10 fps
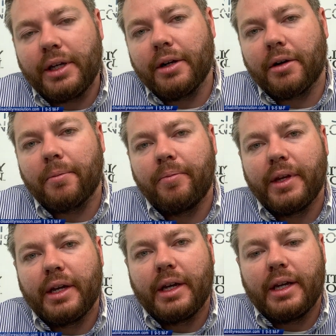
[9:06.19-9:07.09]
here
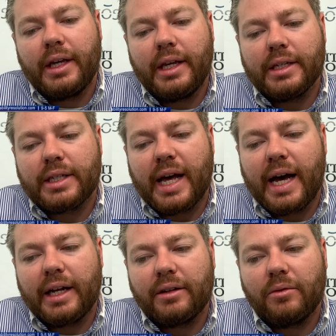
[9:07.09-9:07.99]
is
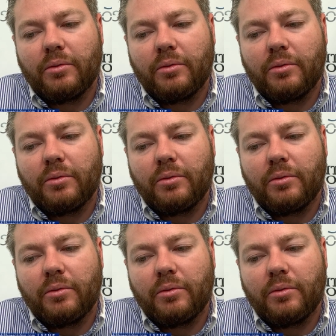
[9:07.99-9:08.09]
that